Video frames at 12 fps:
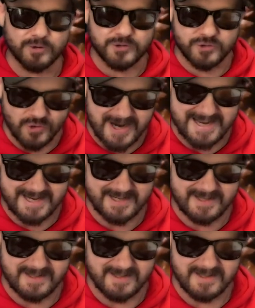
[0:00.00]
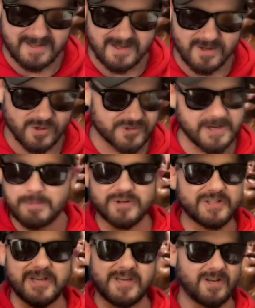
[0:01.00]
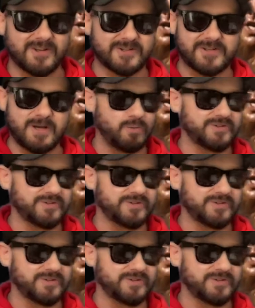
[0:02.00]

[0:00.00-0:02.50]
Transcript: train, or some ridiculous, it was